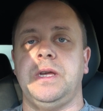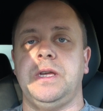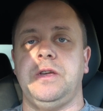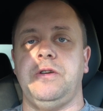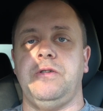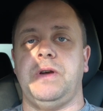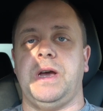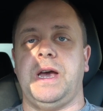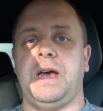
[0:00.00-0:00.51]

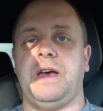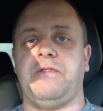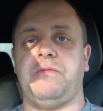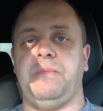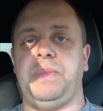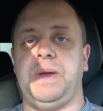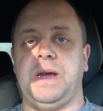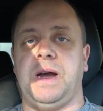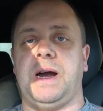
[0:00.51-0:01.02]
you
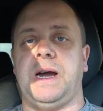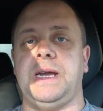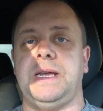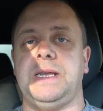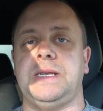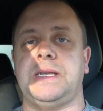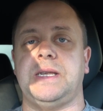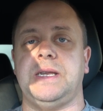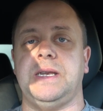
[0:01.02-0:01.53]
have
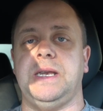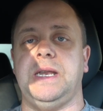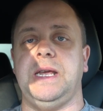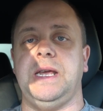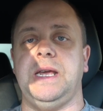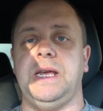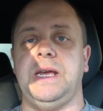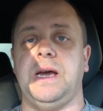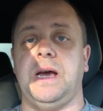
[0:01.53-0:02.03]
behind
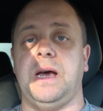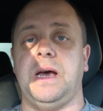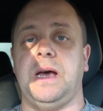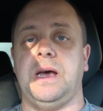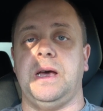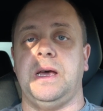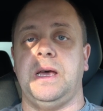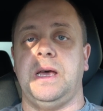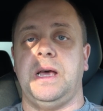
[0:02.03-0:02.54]

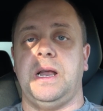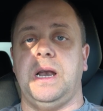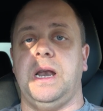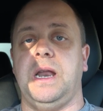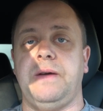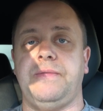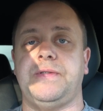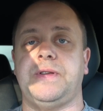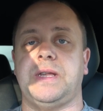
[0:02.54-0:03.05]
the
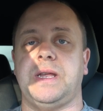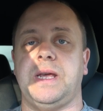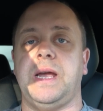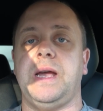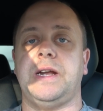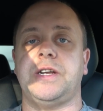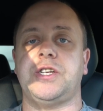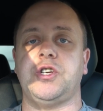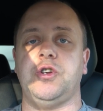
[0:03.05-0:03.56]
left
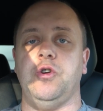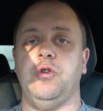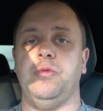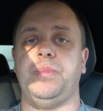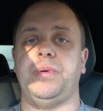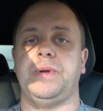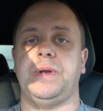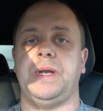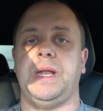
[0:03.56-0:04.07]
air
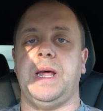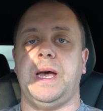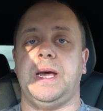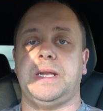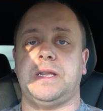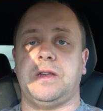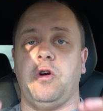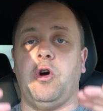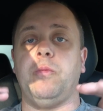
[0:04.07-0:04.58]
scoop
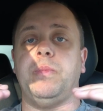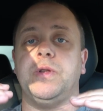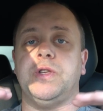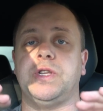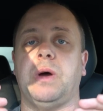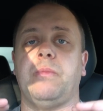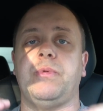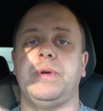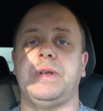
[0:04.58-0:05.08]
that
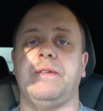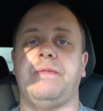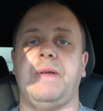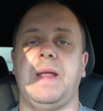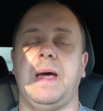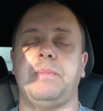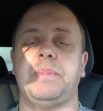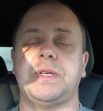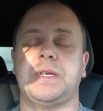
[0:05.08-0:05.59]
opens up with the
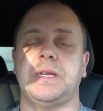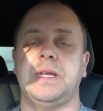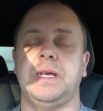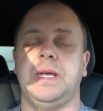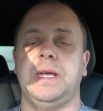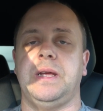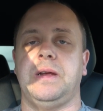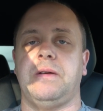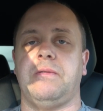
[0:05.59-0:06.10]
flaps,
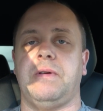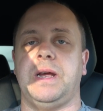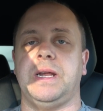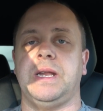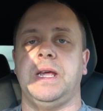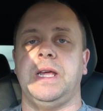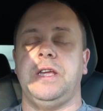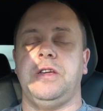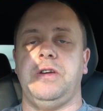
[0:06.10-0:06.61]
right?
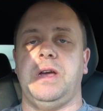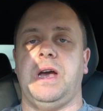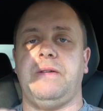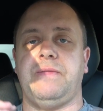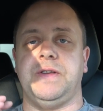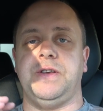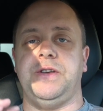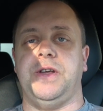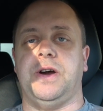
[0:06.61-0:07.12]
You
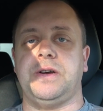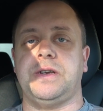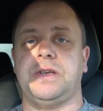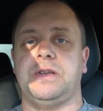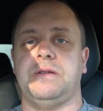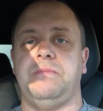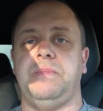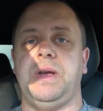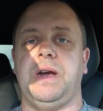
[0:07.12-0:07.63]
have a
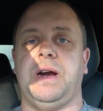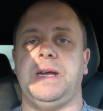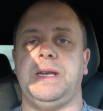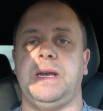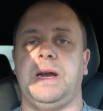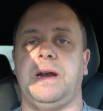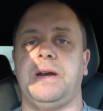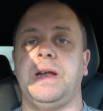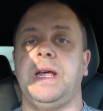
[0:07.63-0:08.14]
duct
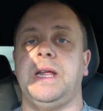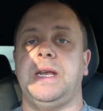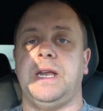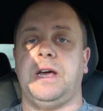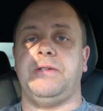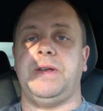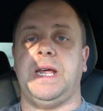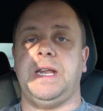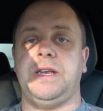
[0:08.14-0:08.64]
behind there.
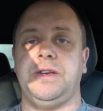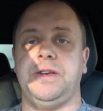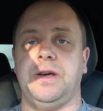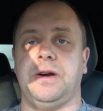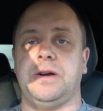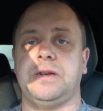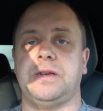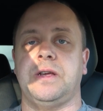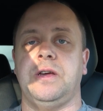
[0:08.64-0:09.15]
Now that
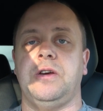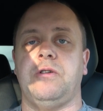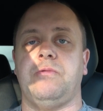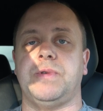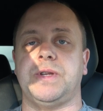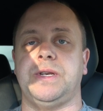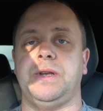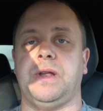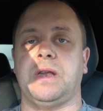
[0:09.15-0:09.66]
duct
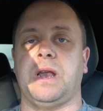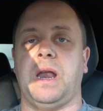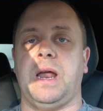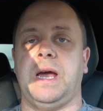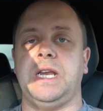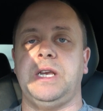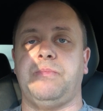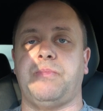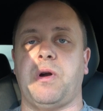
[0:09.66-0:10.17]
was not
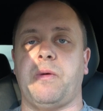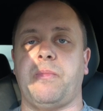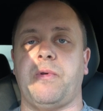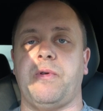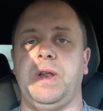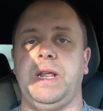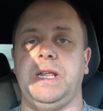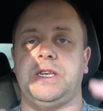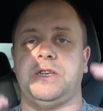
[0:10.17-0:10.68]
aligned
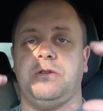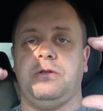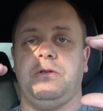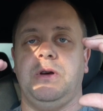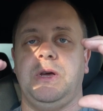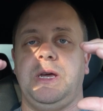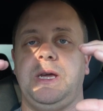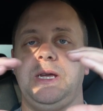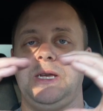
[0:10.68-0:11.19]
properly, so
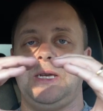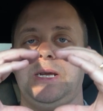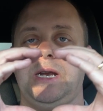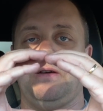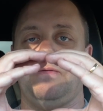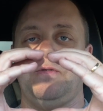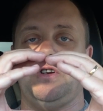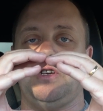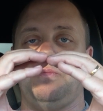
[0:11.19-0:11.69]

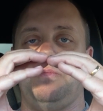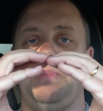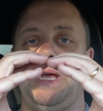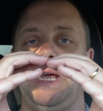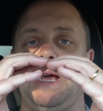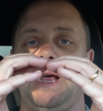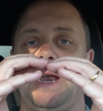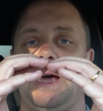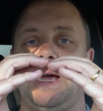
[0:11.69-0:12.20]
instead of just
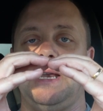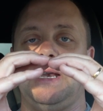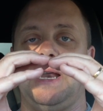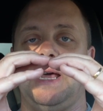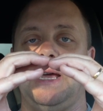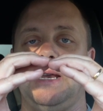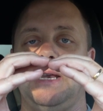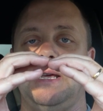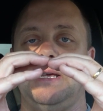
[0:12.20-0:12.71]
being aligned
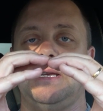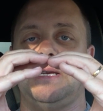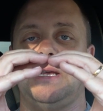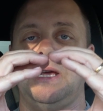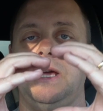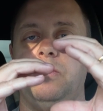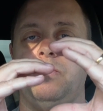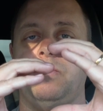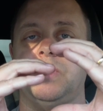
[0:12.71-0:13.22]
like this,
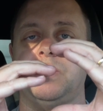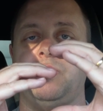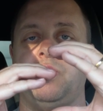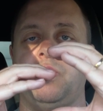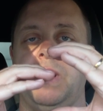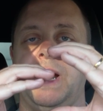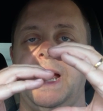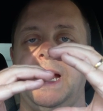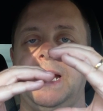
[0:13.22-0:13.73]
it was
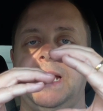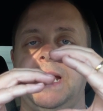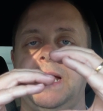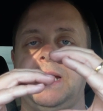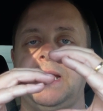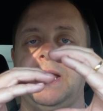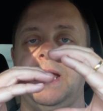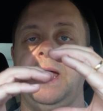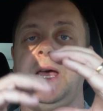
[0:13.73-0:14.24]
more like
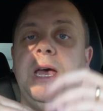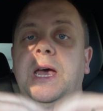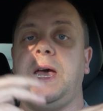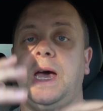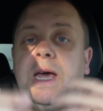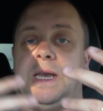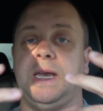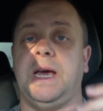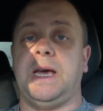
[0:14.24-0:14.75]
that,
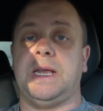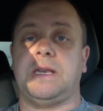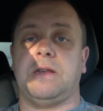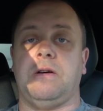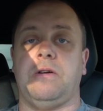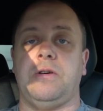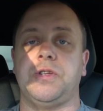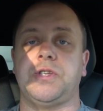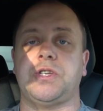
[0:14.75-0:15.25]
and that
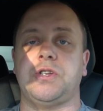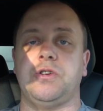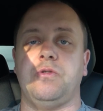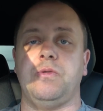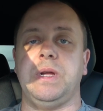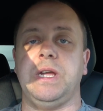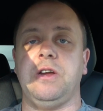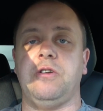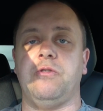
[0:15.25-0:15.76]
also
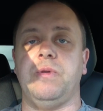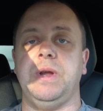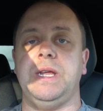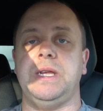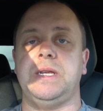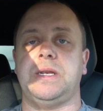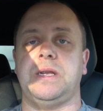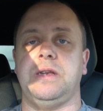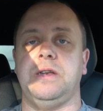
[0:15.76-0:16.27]

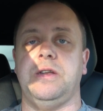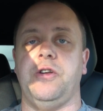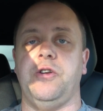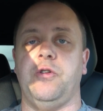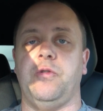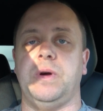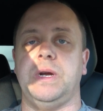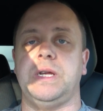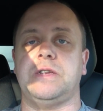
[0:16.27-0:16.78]
increased the
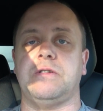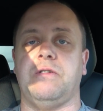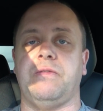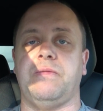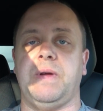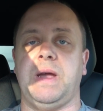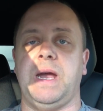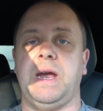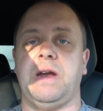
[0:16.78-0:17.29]
noise
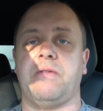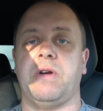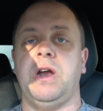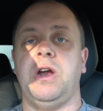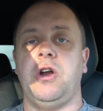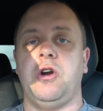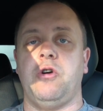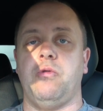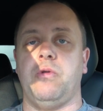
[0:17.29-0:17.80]
of air
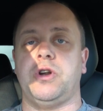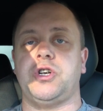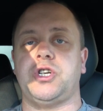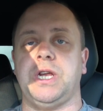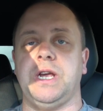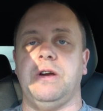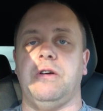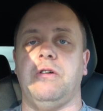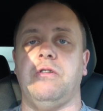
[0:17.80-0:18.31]

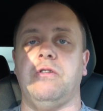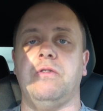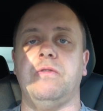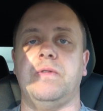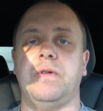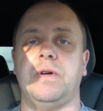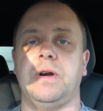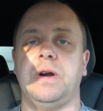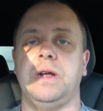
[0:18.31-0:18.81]
rushing
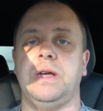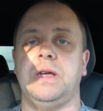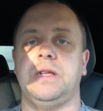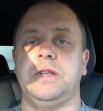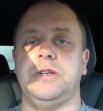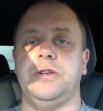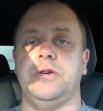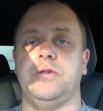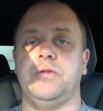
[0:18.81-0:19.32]
over
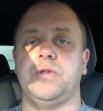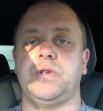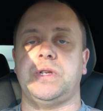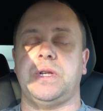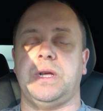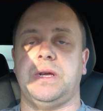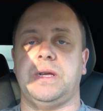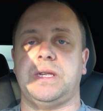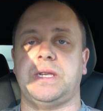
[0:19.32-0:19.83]

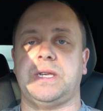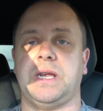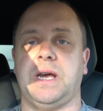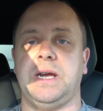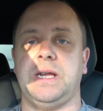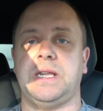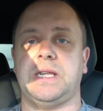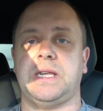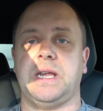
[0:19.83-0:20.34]
those
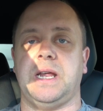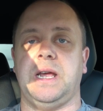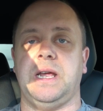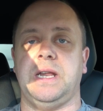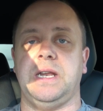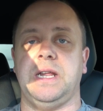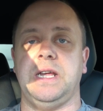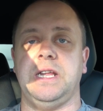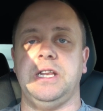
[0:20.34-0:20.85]
sides
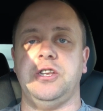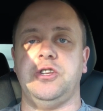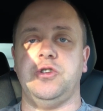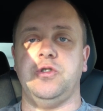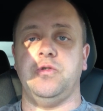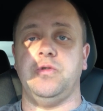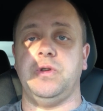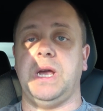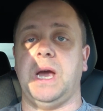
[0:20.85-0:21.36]
and
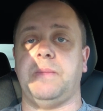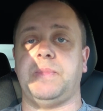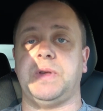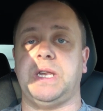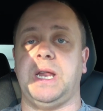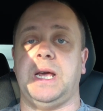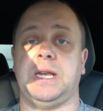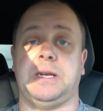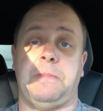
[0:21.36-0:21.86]
into gaps
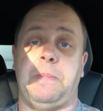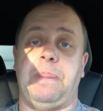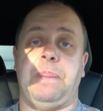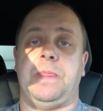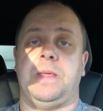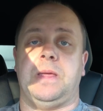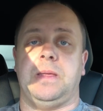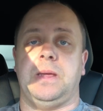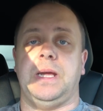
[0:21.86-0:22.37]
that
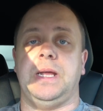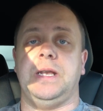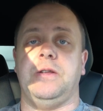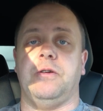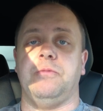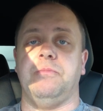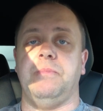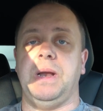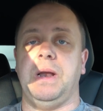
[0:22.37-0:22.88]
it
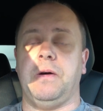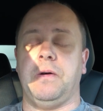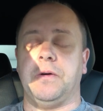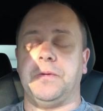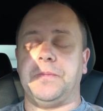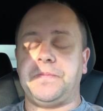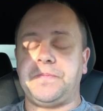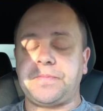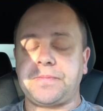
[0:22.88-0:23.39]
don't
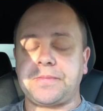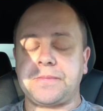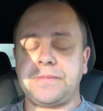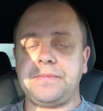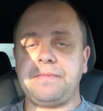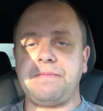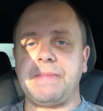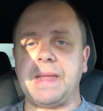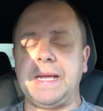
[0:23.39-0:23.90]
belong.
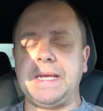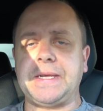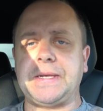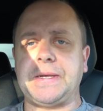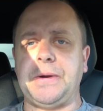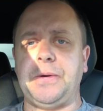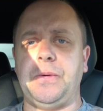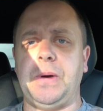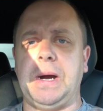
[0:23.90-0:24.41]

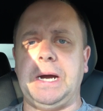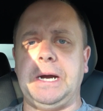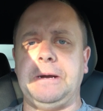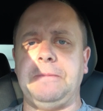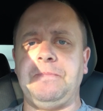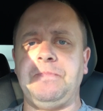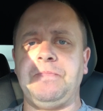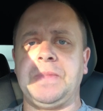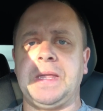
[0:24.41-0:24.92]
So